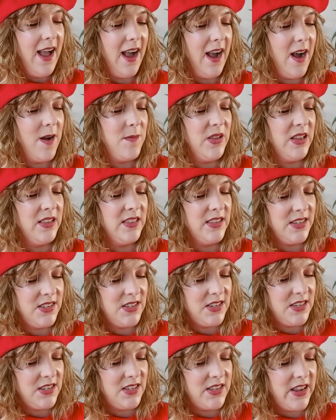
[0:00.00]
And
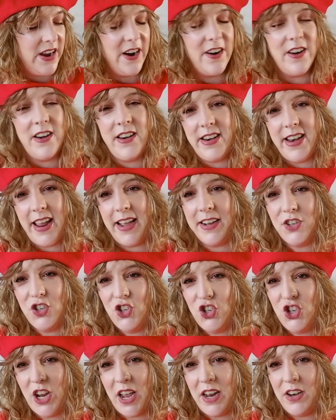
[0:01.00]
this is their
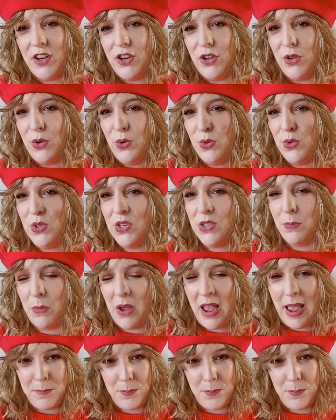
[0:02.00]
Next Gen Nudes